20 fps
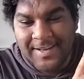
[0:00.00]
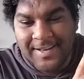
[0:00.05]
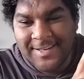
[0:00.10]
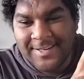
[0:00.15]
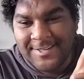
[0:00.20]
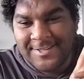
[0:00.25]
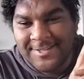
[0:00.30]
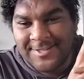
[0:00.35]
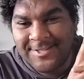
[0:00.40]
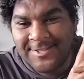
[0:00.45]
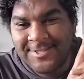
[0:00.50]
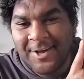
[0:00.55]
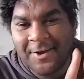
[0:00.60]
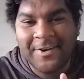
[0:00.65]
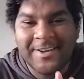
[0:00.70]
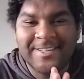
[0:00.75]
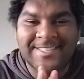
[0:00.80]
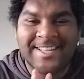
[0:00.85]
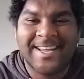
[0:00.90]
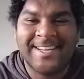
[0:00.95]
So
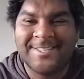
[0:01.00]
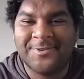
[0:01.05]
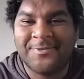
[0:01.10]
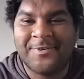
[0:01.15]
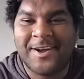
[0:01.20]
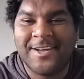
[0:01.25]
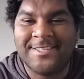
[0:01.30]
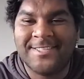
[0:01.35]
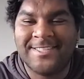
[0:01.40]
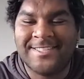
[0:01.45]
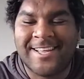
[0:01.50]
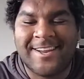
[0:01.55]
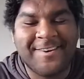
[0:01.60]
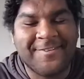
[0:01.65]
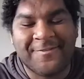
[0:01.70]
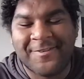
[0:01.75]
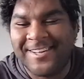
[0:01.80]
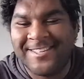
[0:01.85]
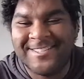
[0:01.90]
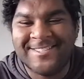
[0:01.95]
excited to watch this. I don't
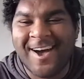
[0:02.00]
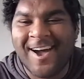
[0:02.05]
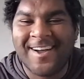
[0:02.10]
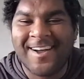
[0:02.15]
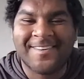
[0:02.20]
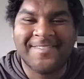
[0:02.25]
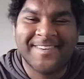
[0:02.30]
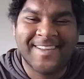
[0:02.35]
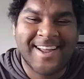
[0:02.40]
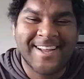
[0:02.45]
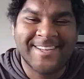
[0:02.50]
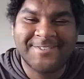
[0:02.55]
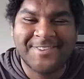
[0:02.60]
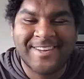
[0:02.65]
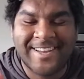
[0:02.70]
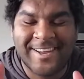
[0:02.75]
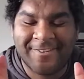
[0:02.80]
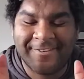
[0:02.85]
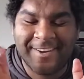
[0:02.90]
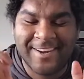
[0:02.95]
even want to talk about it. I just want
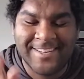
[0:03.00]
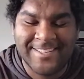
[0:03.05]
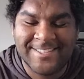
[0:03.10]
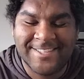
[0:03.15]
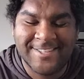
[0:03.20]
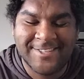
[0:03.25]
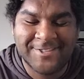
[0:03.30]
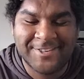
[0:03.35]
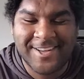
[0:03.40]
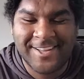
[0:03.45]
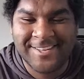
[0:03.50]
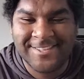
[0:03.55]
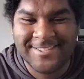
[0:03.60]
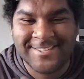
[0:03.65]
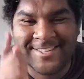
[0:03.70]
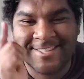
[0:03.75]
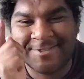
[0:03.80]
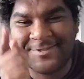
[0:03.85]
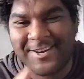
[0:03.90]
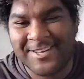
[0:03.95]
to get right into the trailer.
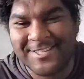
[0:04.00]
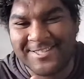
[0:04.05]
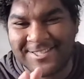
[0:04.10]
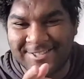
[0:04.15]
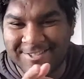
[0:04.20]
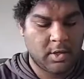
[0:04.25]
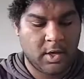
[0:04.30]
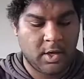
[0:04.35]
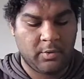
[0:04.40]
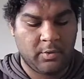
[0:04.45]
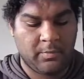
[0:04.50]
So let's watch the trailer.